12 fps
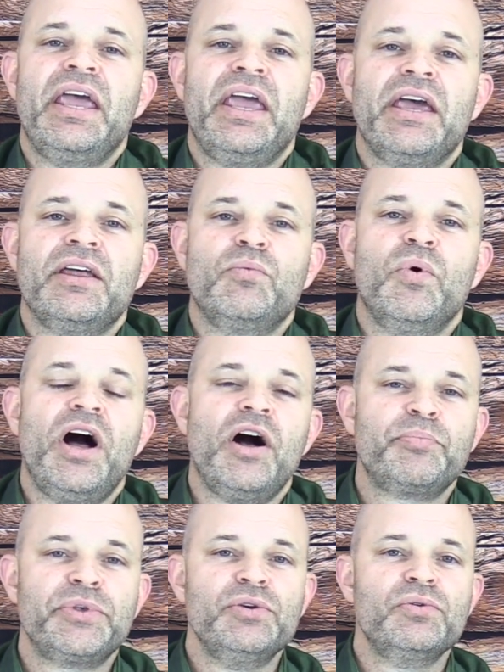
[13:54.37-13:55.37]
and we'll
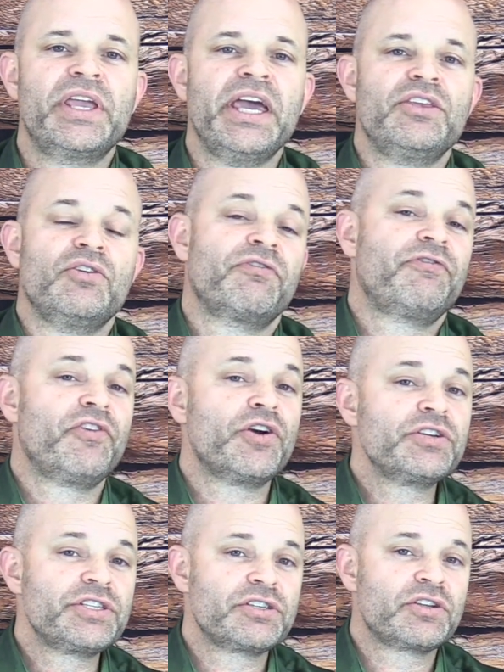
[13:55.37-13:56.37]
help you get your
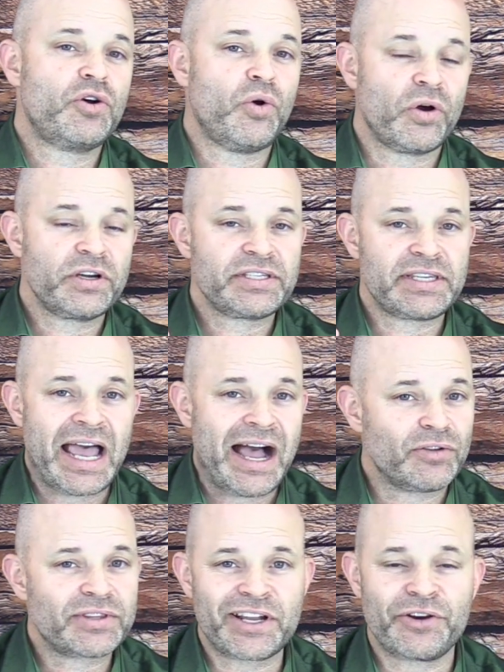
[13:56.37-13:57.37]
first course
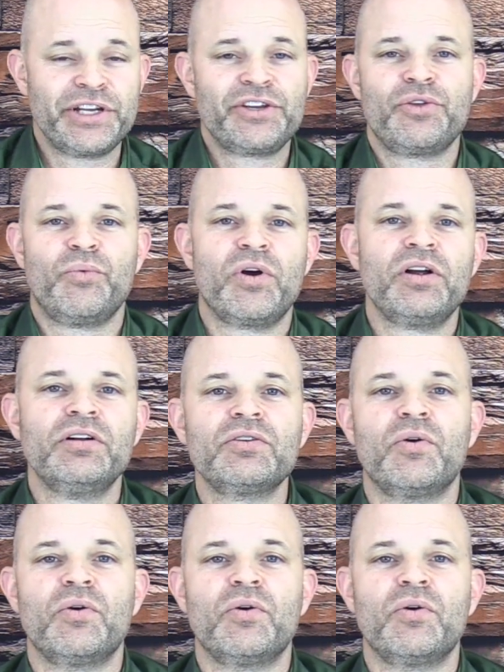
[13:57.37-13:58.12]
out there into the world,